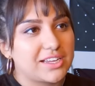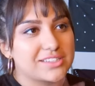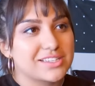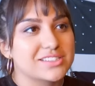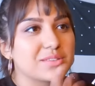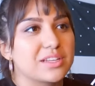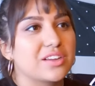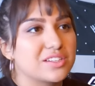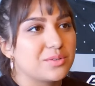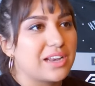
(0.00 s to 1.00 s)
Is that something
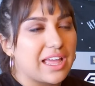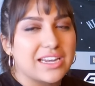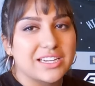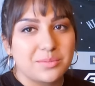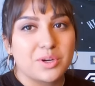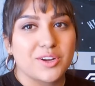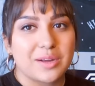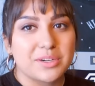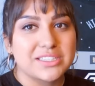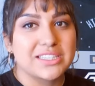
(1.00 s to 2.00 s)
you do in an editing
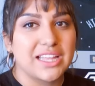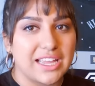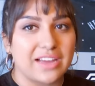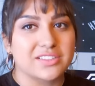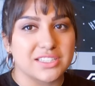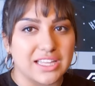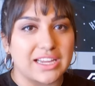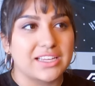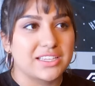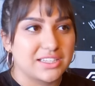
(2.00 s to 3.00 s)
program, or did they have to
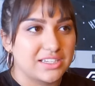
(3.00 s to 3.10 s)
like